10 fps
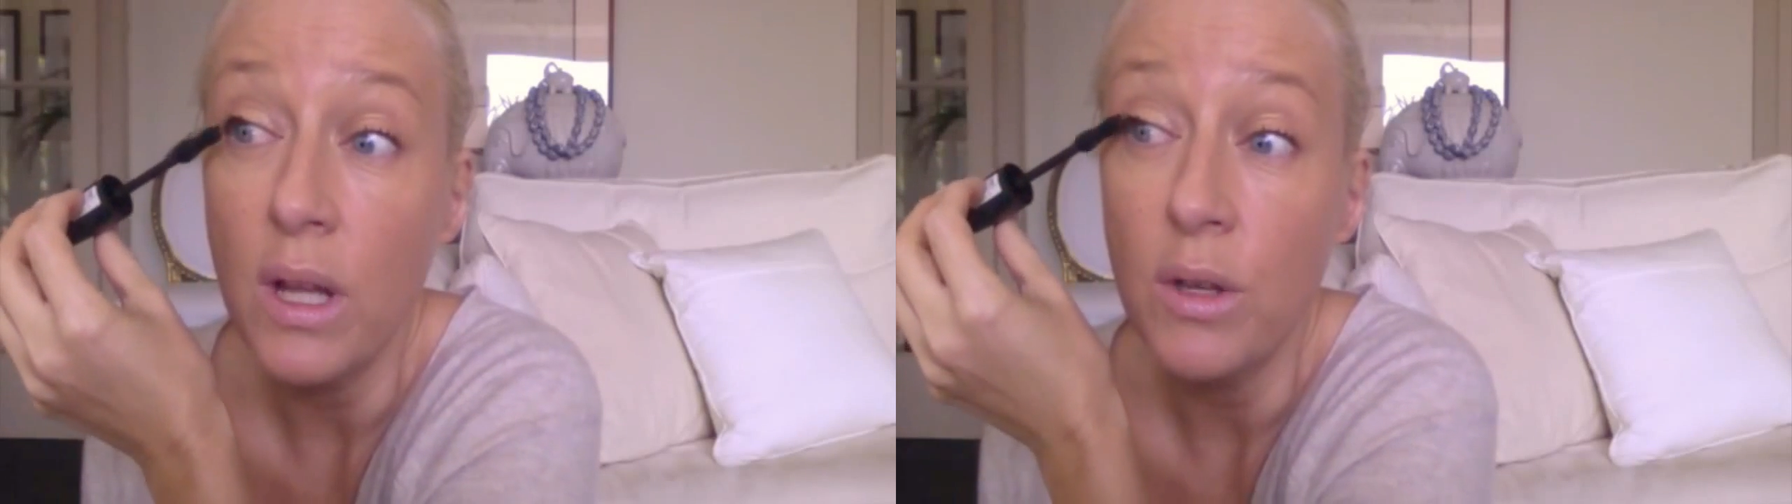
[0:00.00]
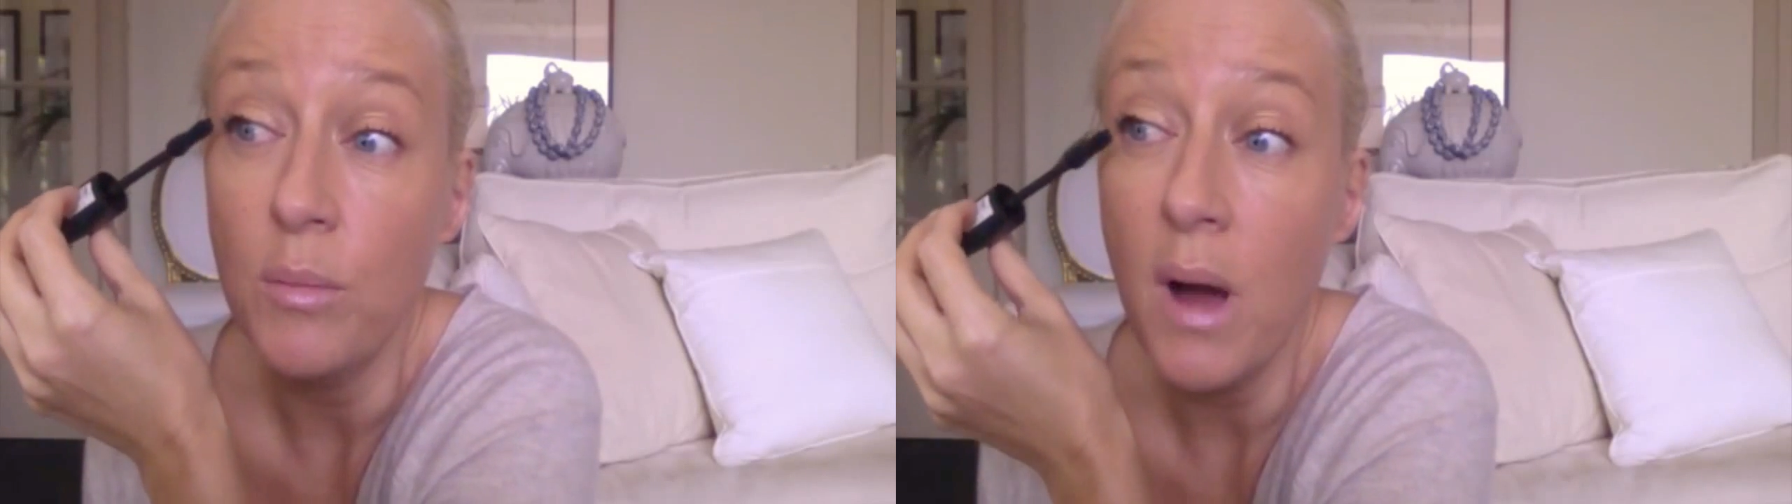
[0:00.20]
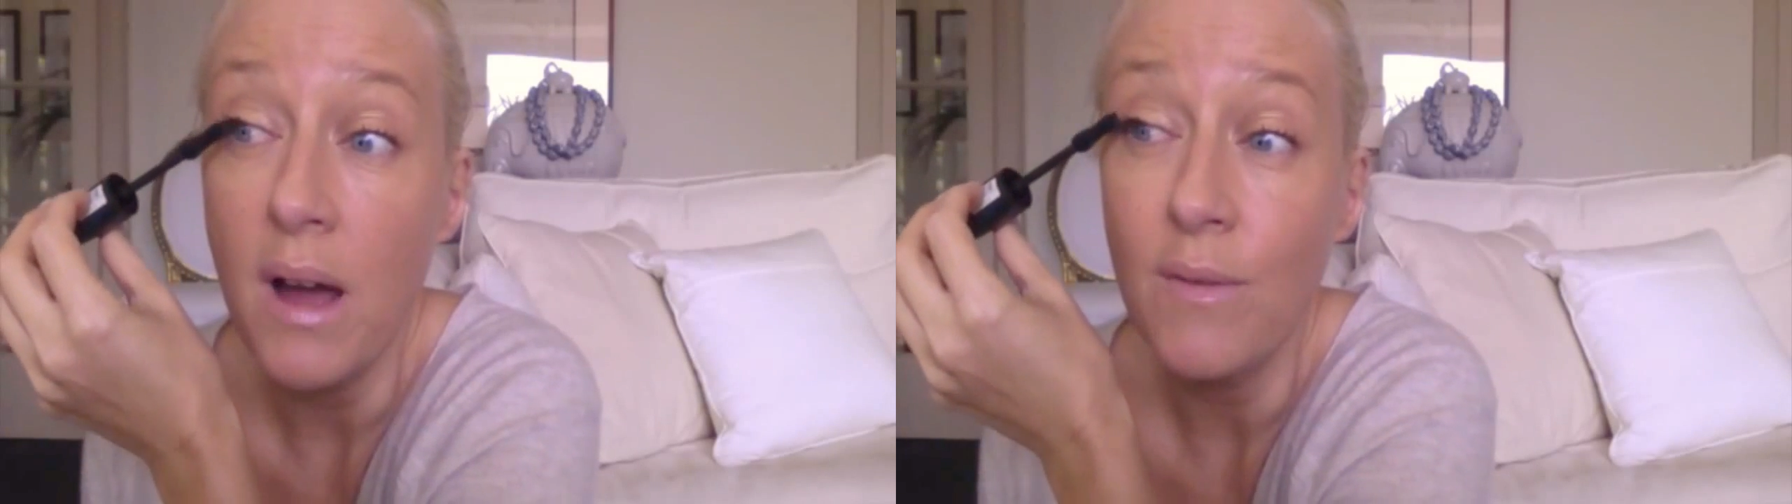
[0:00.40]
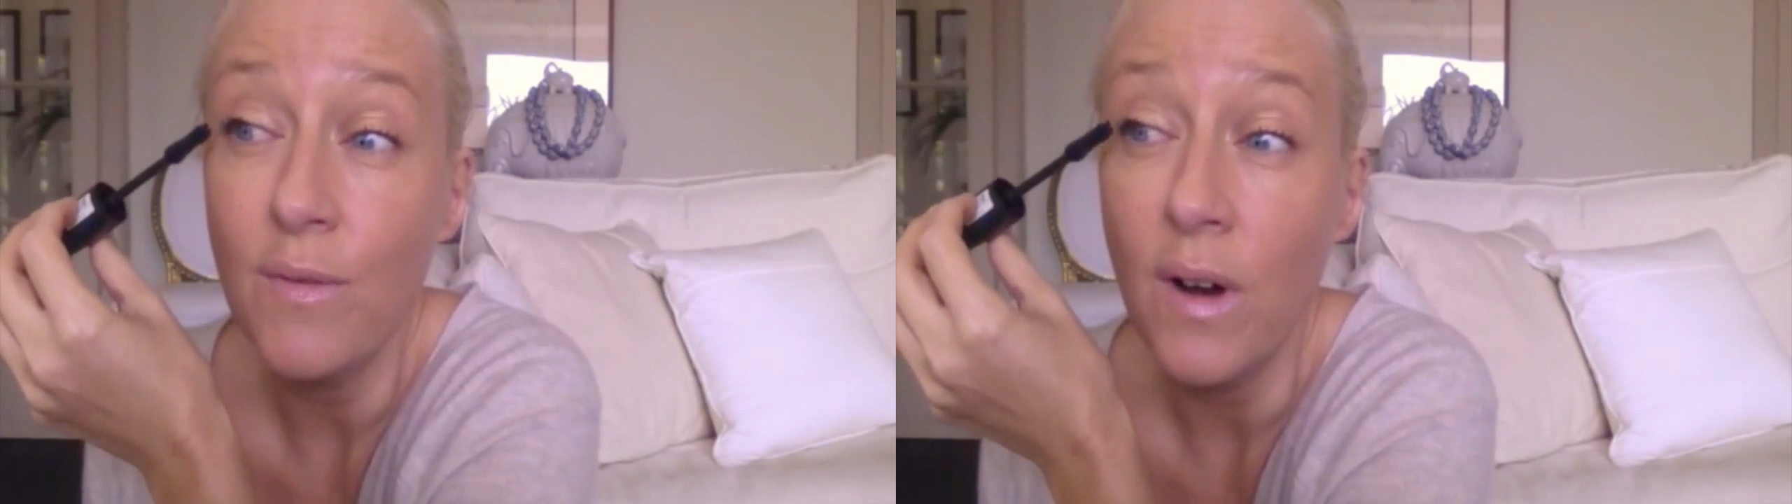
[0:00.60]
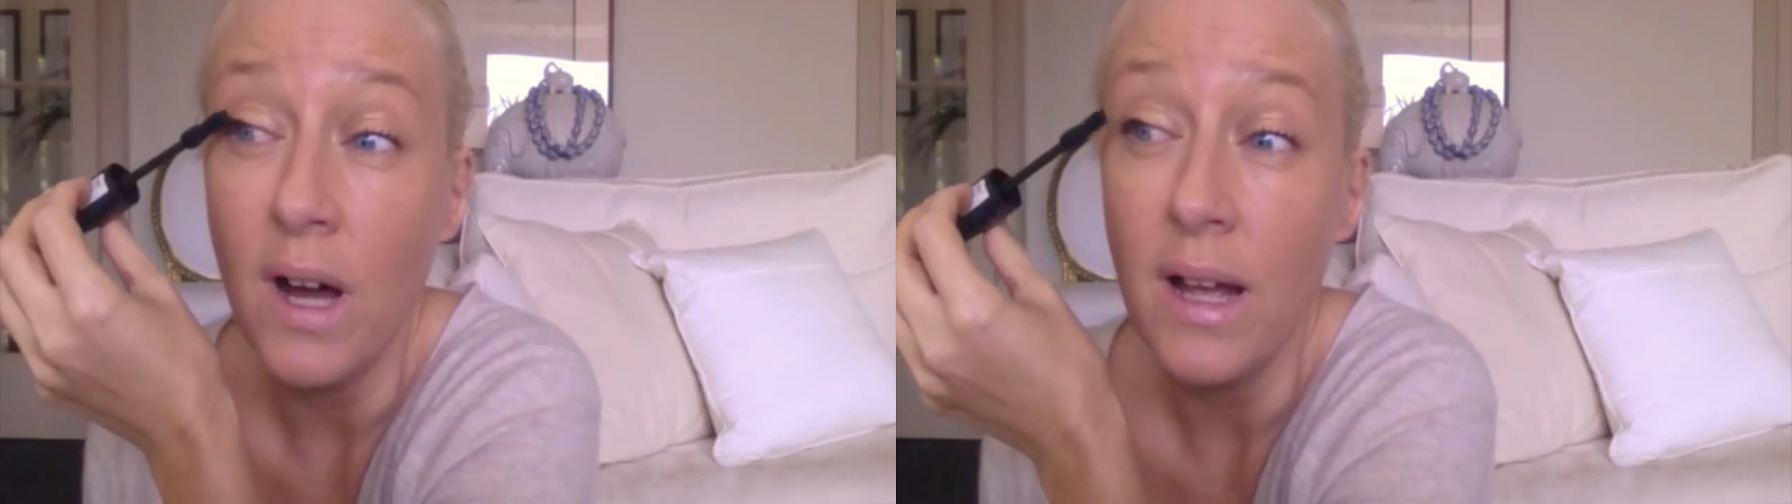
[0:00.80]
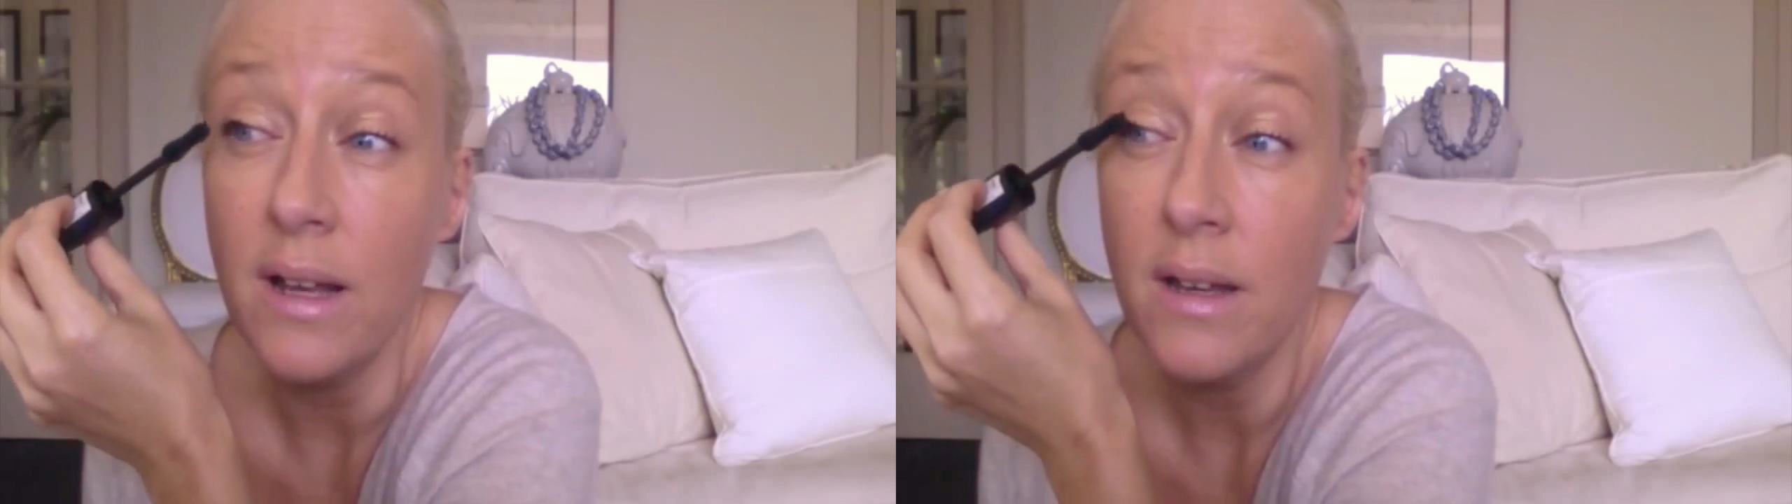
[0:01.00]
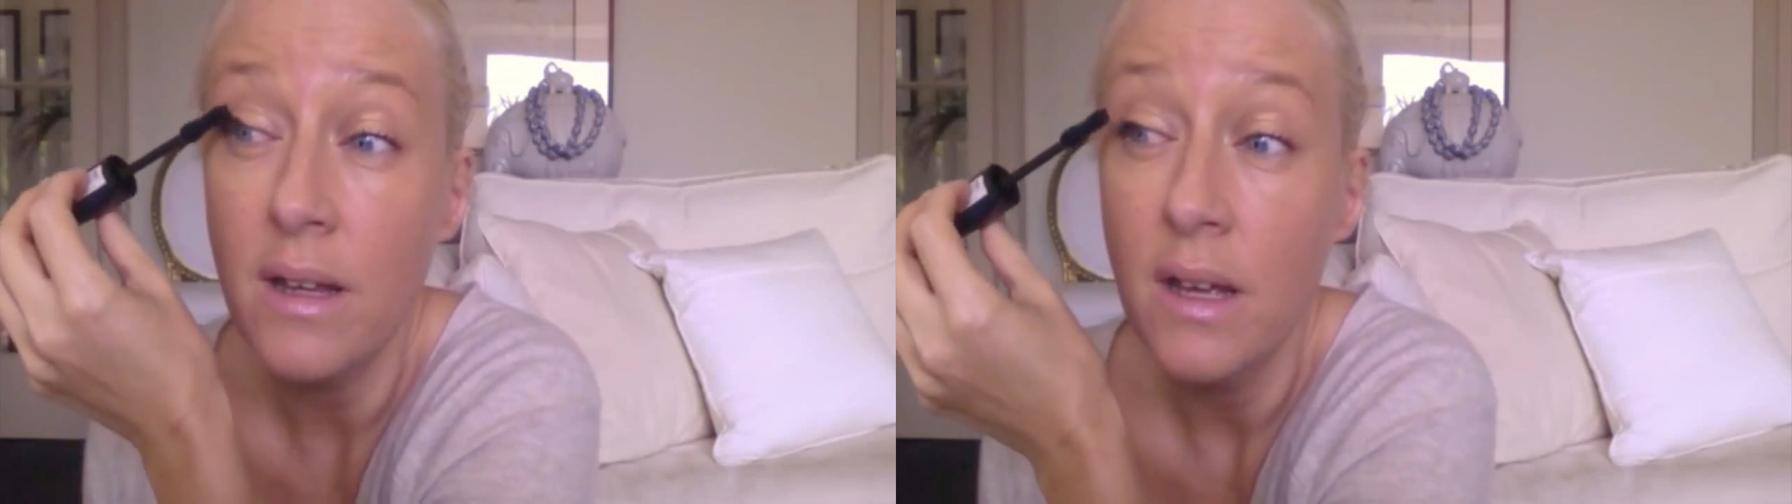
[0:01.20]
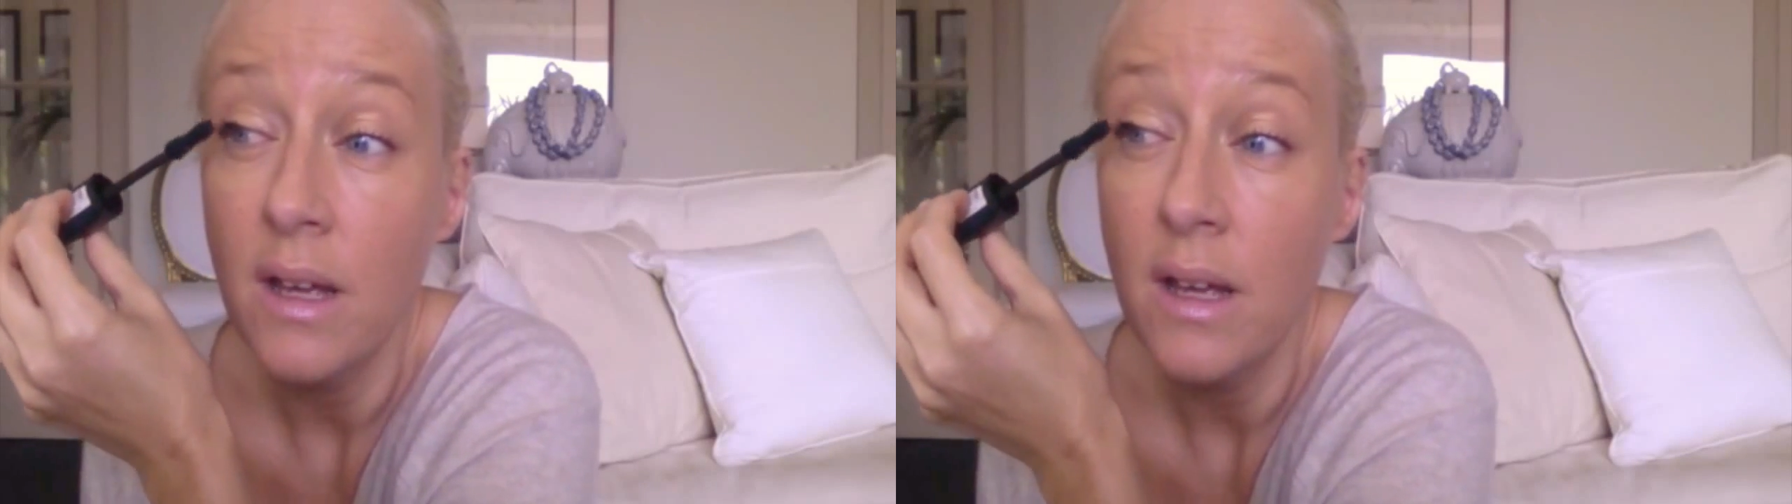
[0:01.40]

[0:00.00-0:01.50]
and you might find